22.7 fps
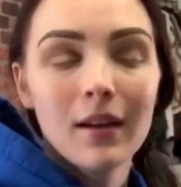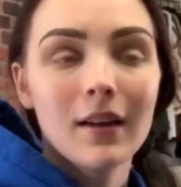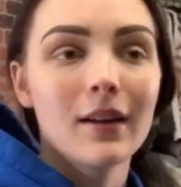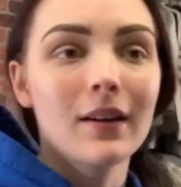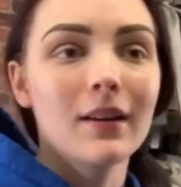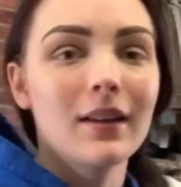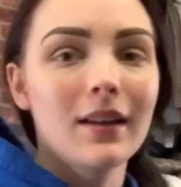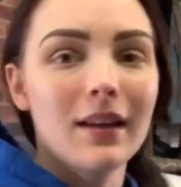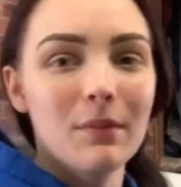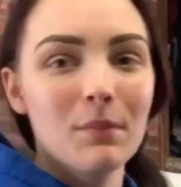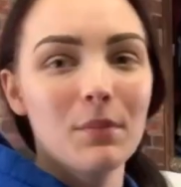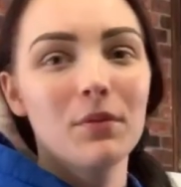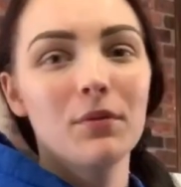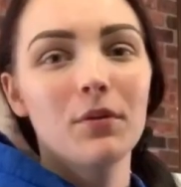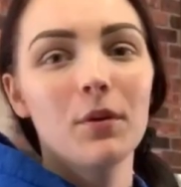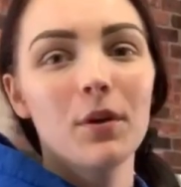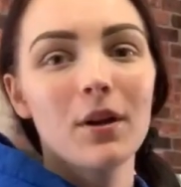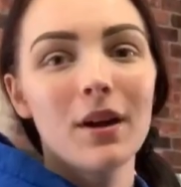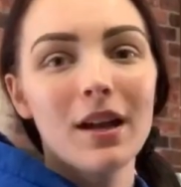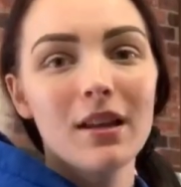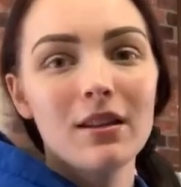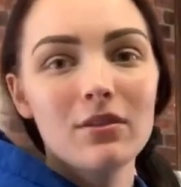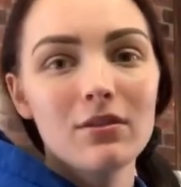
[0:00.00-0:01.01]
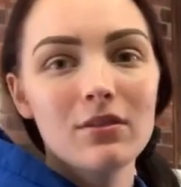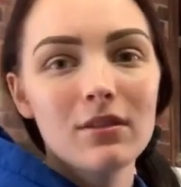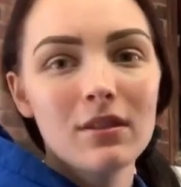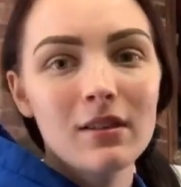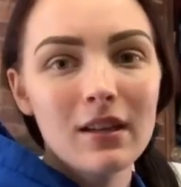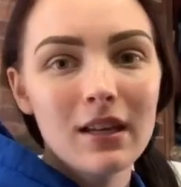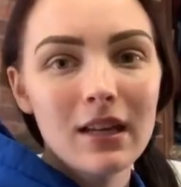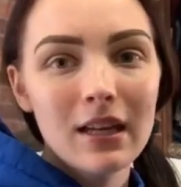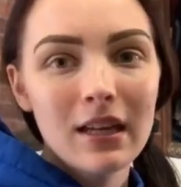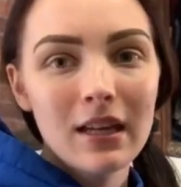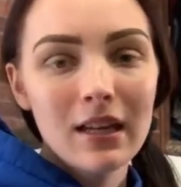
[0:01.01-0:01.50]
Okay, before I do
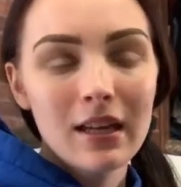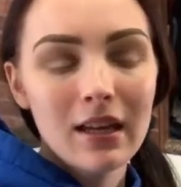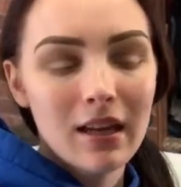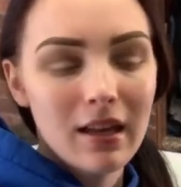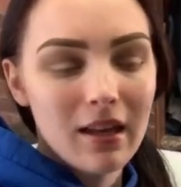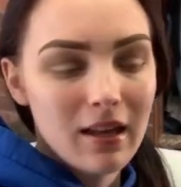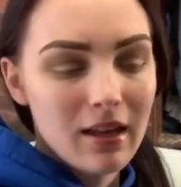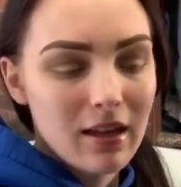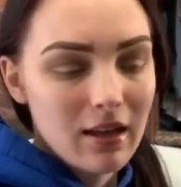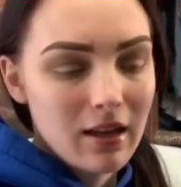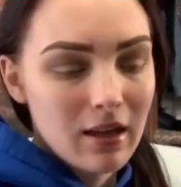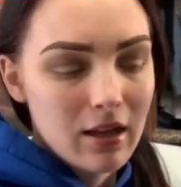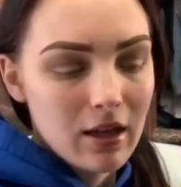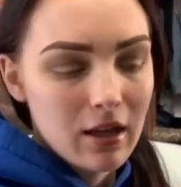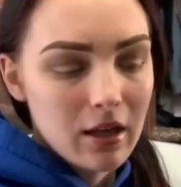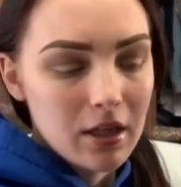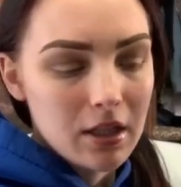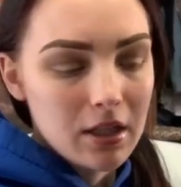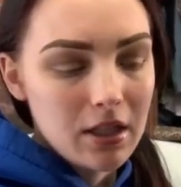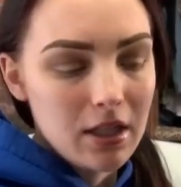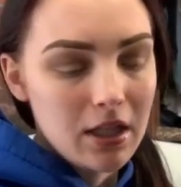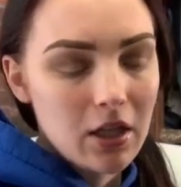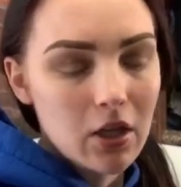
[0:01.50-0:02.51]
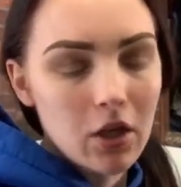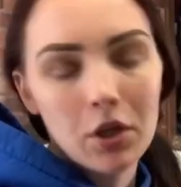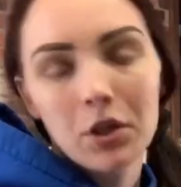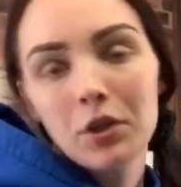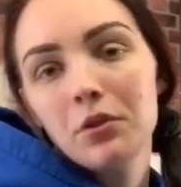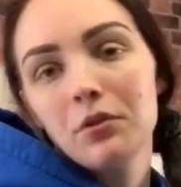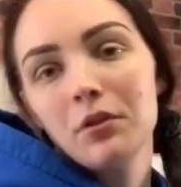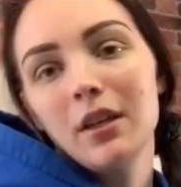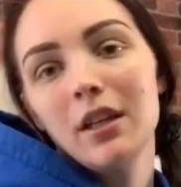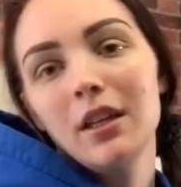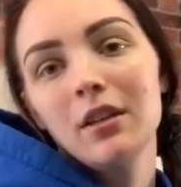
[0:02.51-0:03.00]
the neon
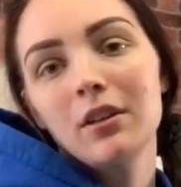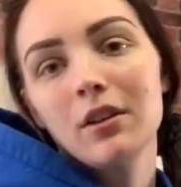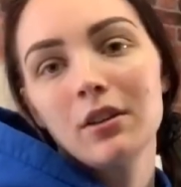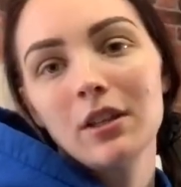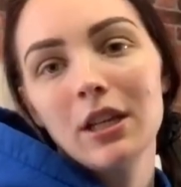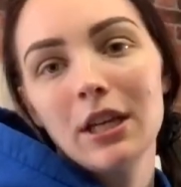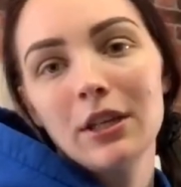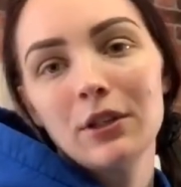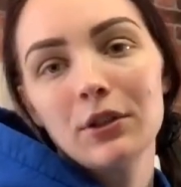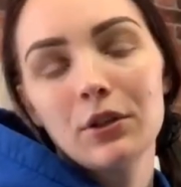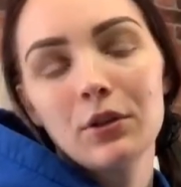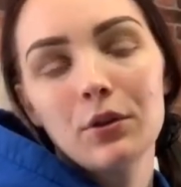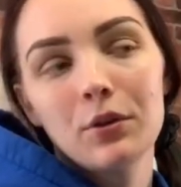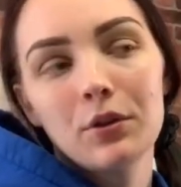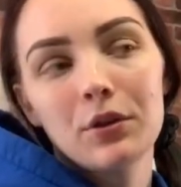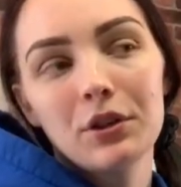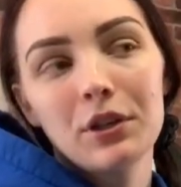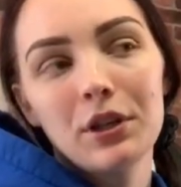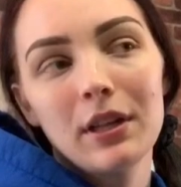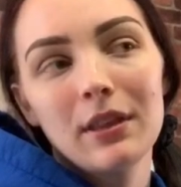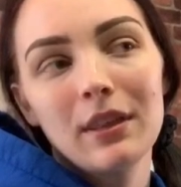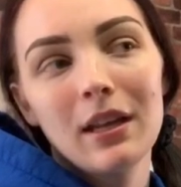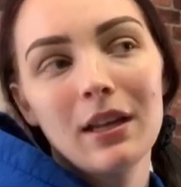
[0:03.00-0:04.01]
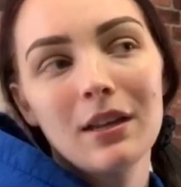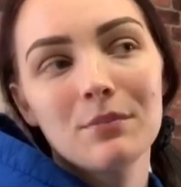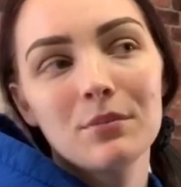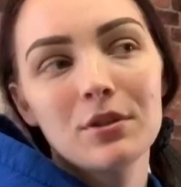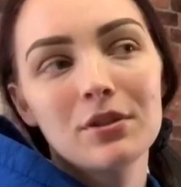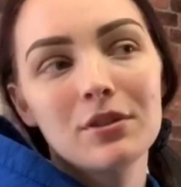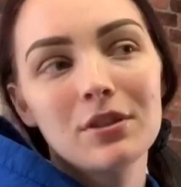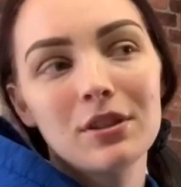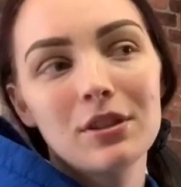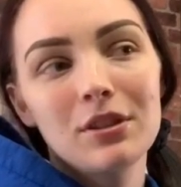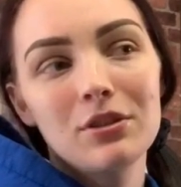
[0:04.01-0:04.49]
green on the inner corner, I think I'm
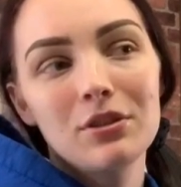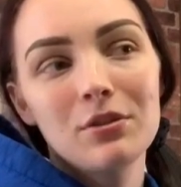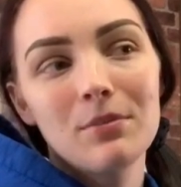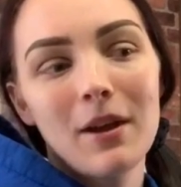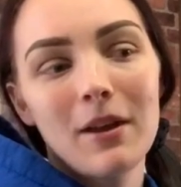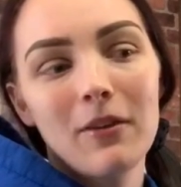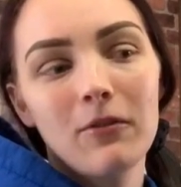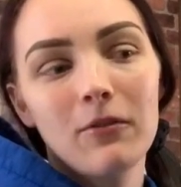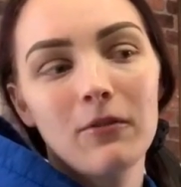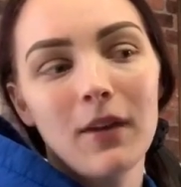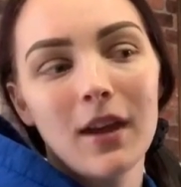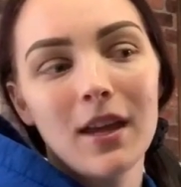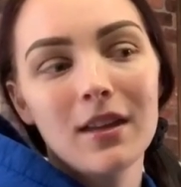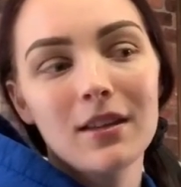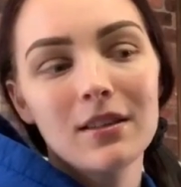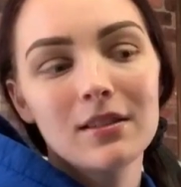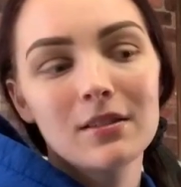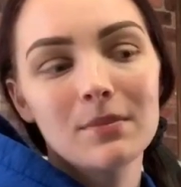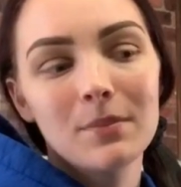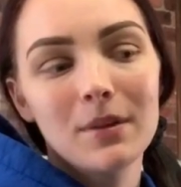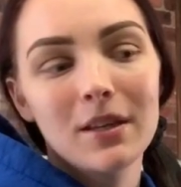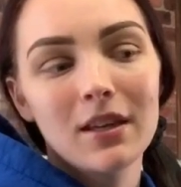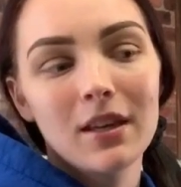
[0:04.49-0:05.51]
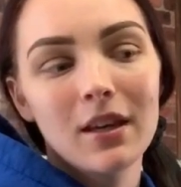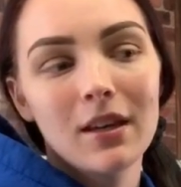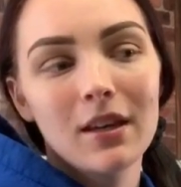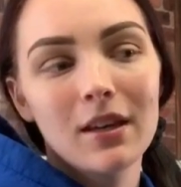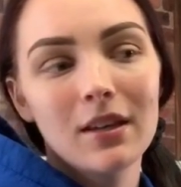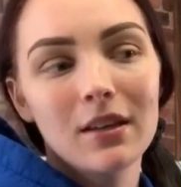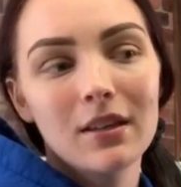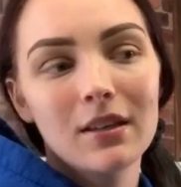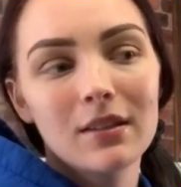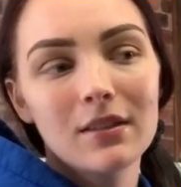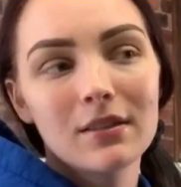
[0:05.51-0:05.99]
just going to do my face
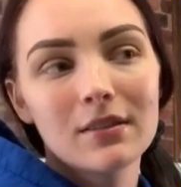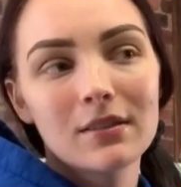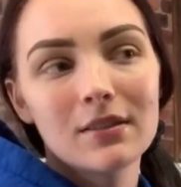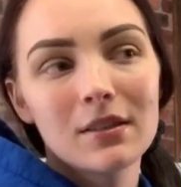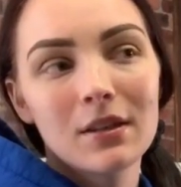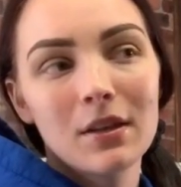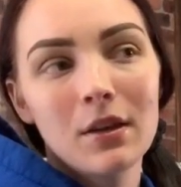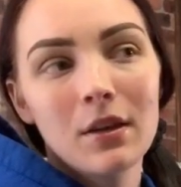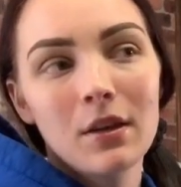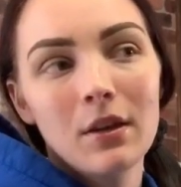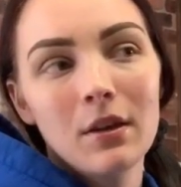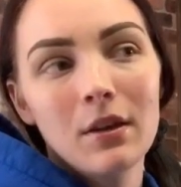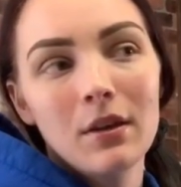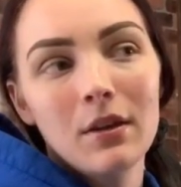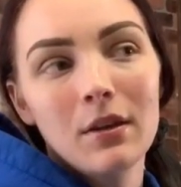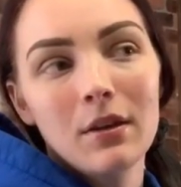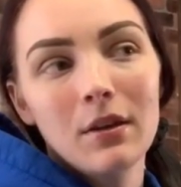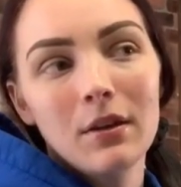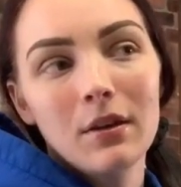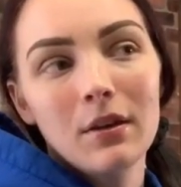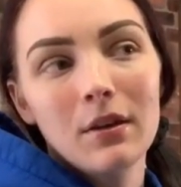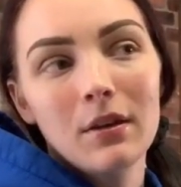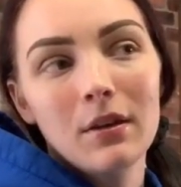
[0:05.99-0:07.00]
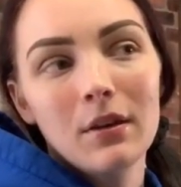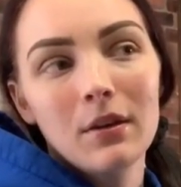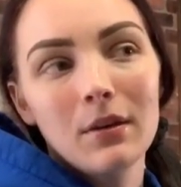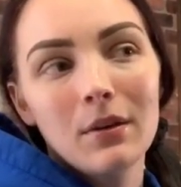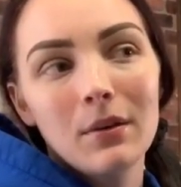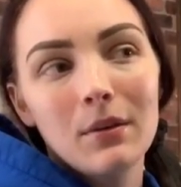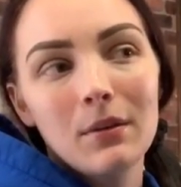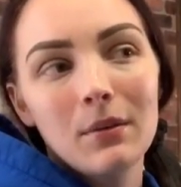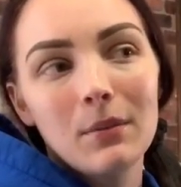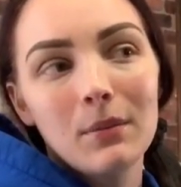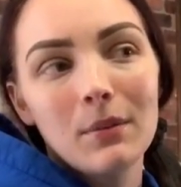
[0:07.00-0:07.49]
because
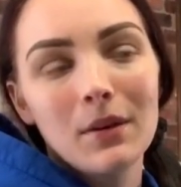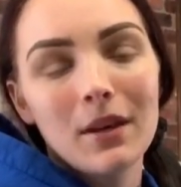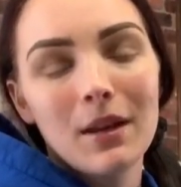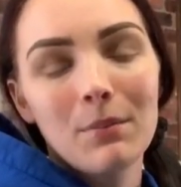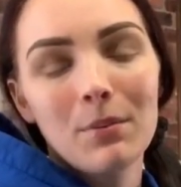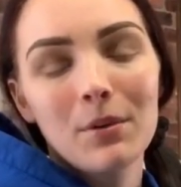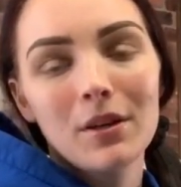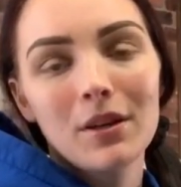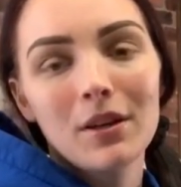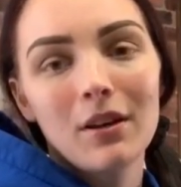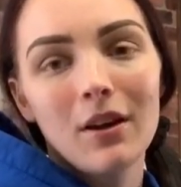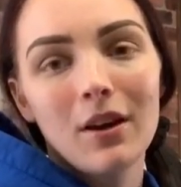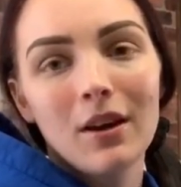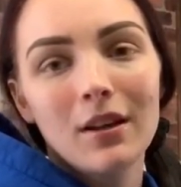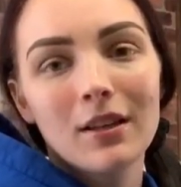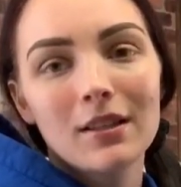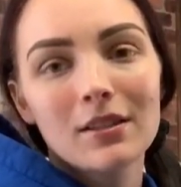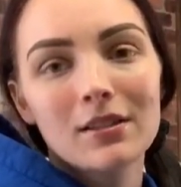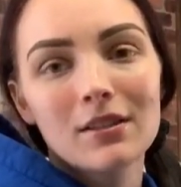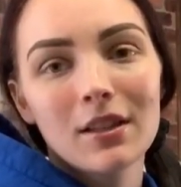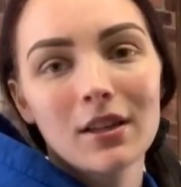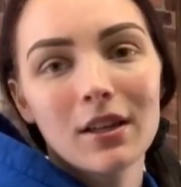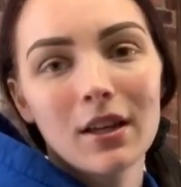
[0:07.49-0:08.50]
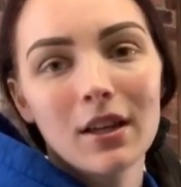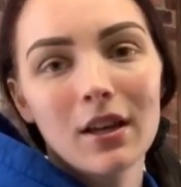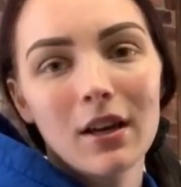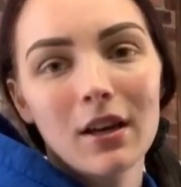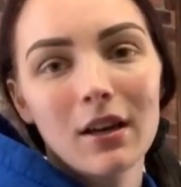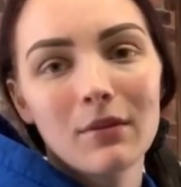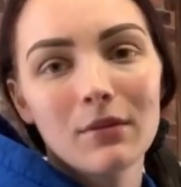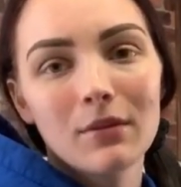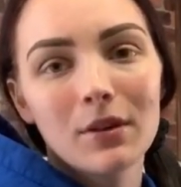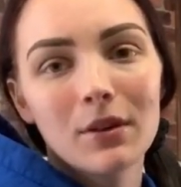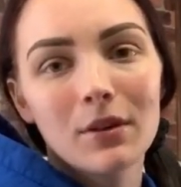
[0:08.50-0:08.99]
when I put it on, it's going to
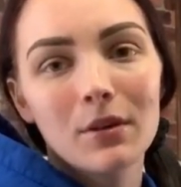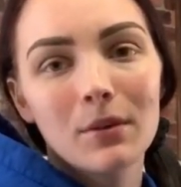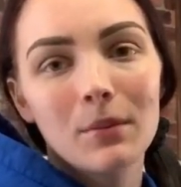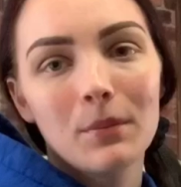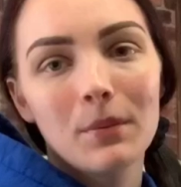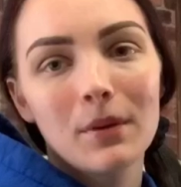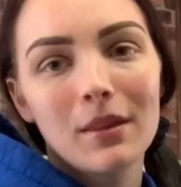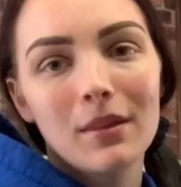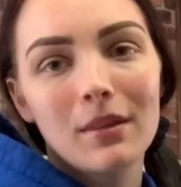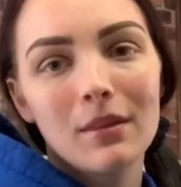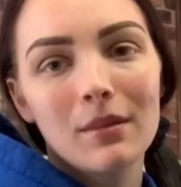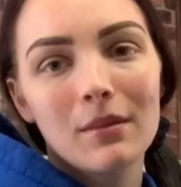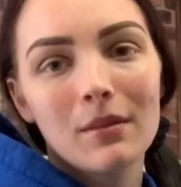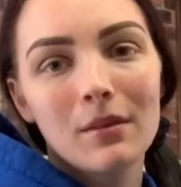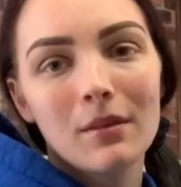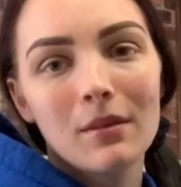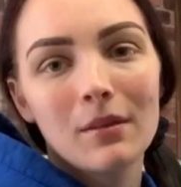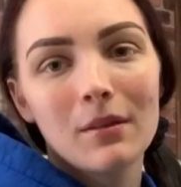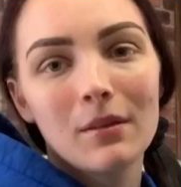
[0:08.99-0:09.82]
cover with